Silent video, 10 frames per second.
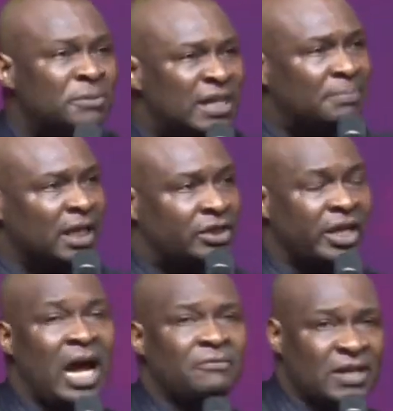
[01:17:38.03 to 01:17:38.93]
chapter 3
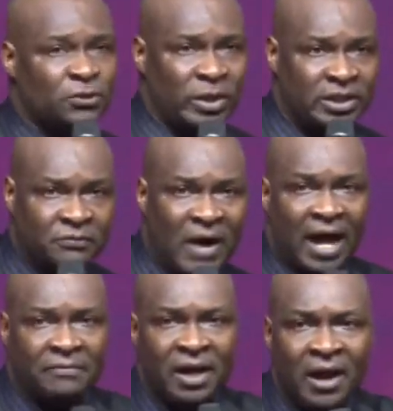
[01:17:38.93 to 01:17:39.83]
and verse
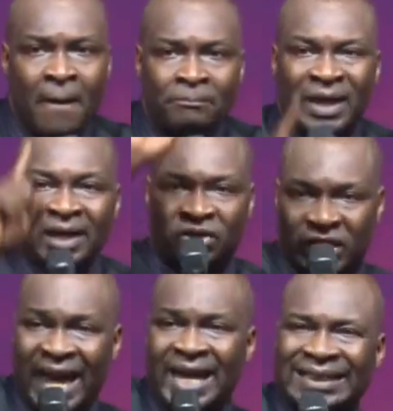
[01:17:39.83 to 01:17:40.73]
25 the
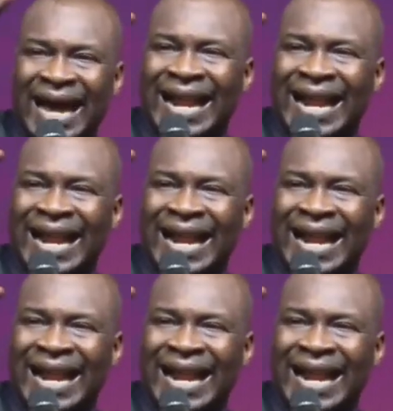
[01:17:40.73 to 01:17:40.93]
thing that